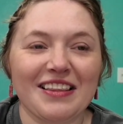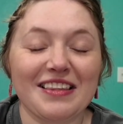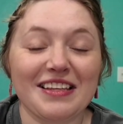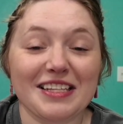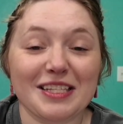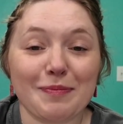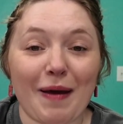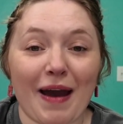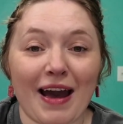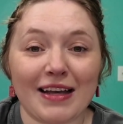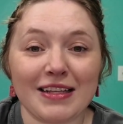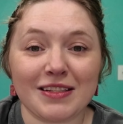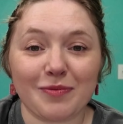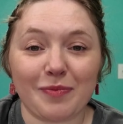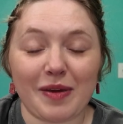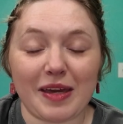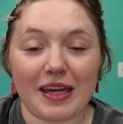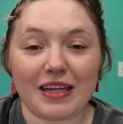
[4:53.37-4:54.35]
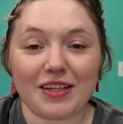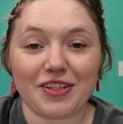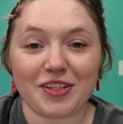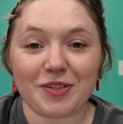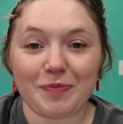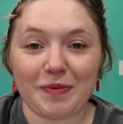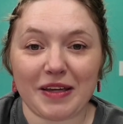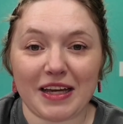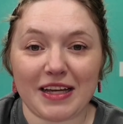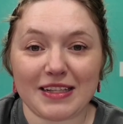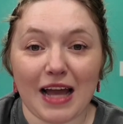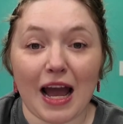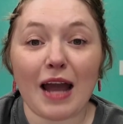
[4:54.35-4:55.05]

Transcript: this past week, just because